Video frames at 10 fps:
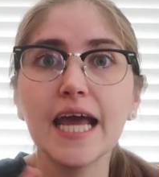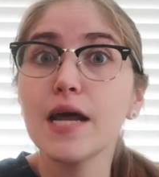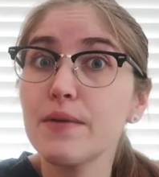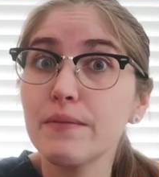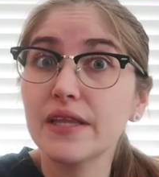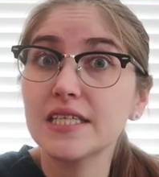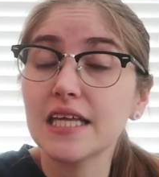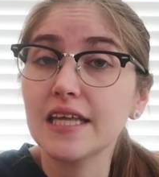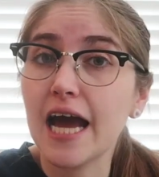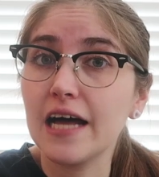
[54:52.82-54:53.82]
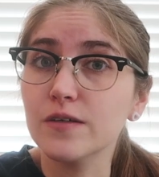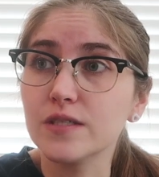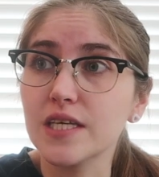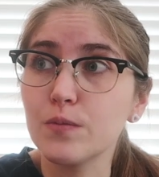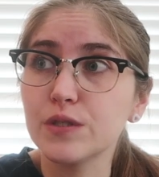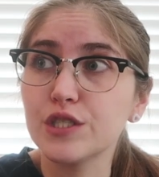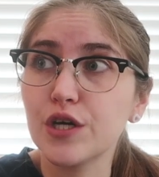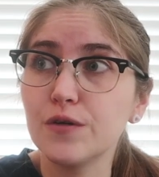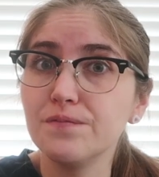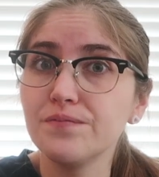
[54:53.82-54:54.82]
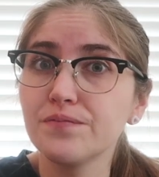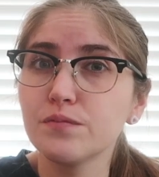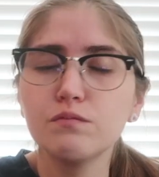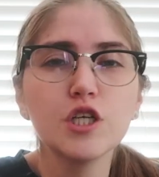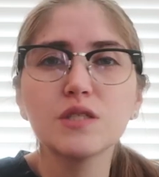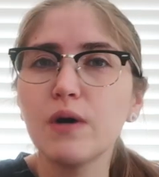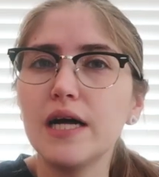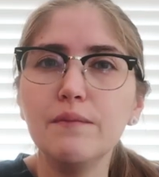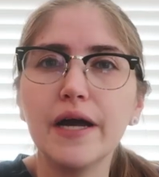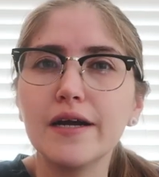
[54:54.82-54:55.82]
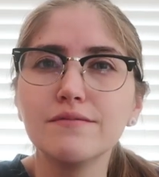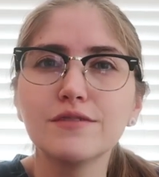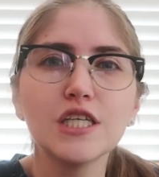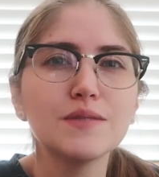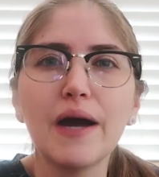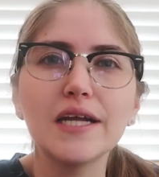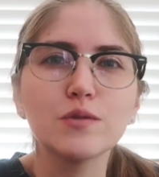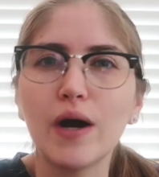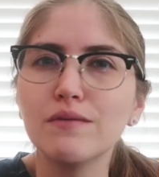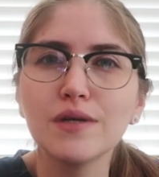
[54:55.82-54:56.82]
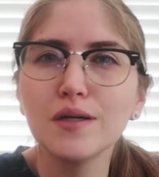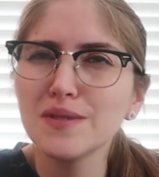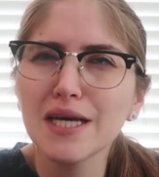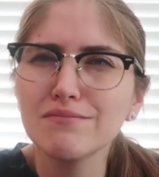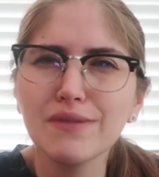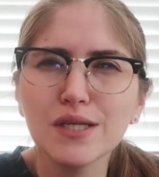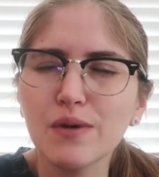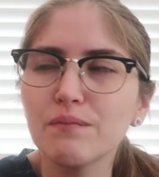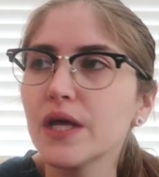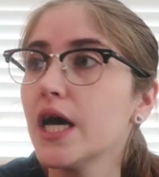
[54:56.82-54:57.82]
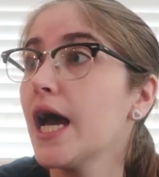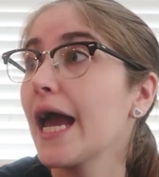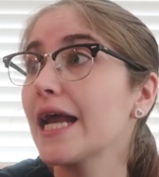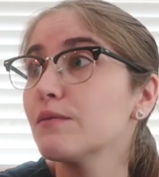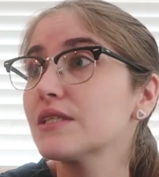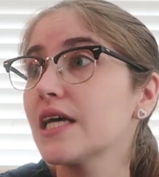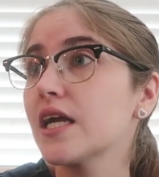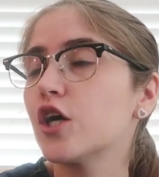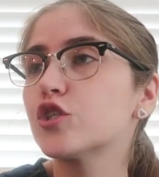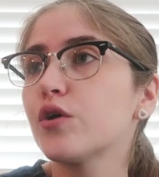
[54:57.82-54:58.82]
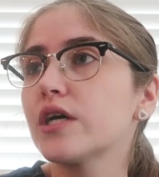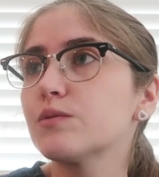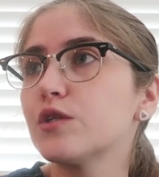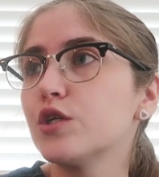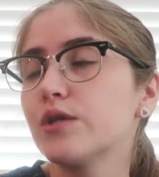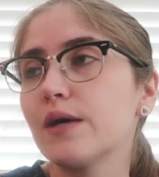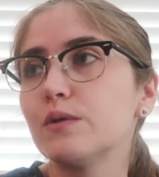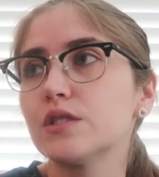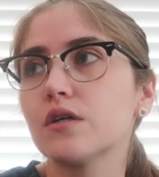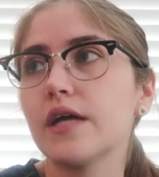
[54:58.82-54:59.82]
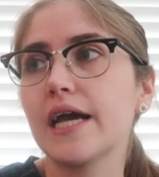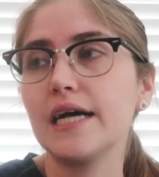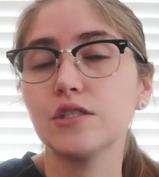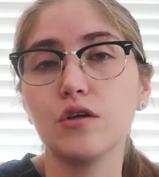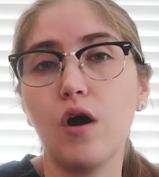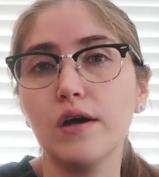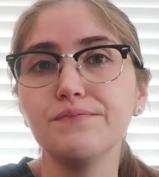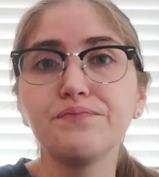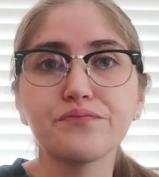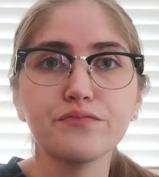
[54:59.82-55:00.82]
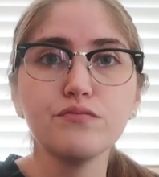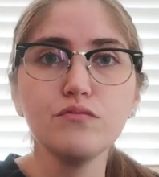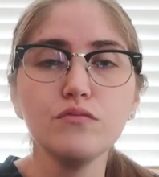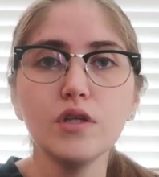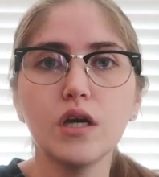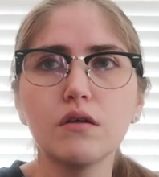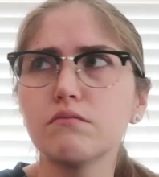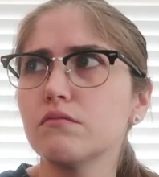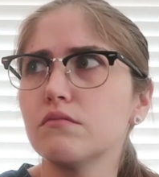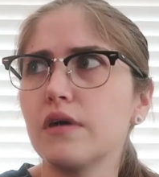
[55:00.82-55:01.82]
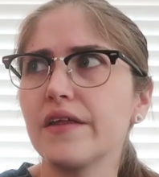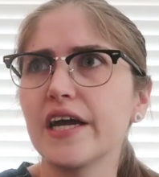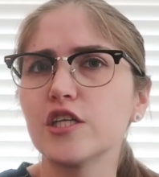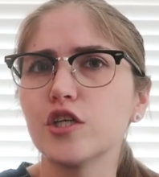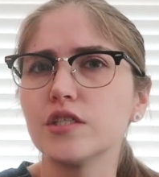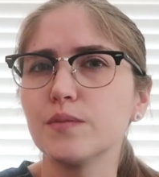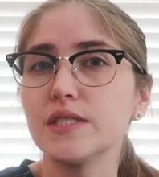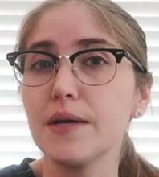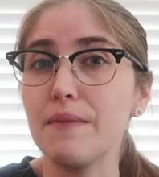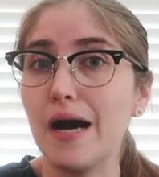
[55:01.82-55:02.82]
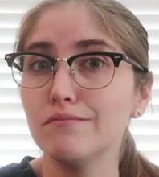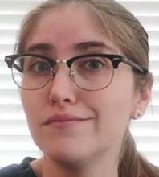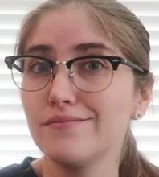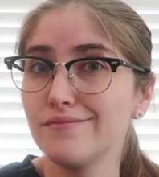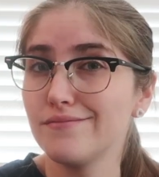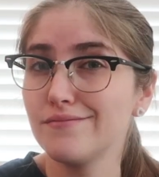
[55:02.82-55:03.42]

And I might make the Deathly Hallows labels too. Just while I'm there. Just might as well. You know what I'm saying? Might as well. And I'm excited. I'll show you guys what the new labels look like as they're on. I think I just heard someone say mom.